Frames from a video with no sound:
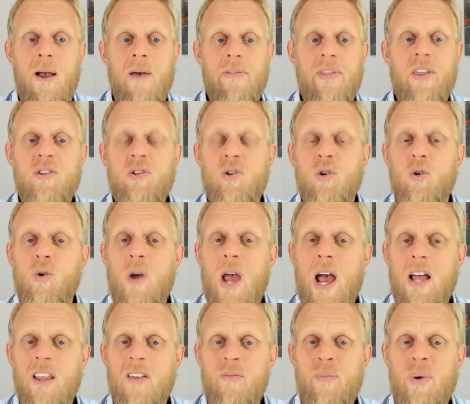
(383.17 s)
The two
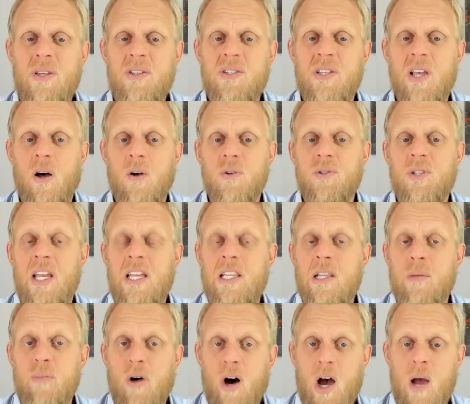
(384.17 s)
LFP cells in
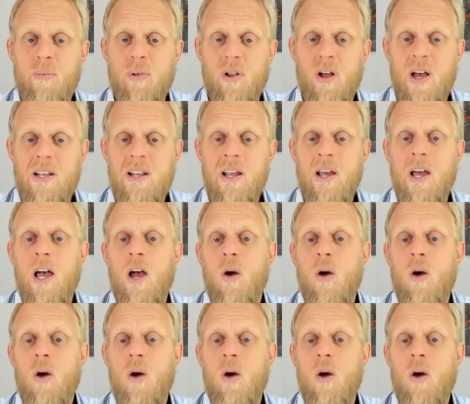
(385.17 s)
the pipeline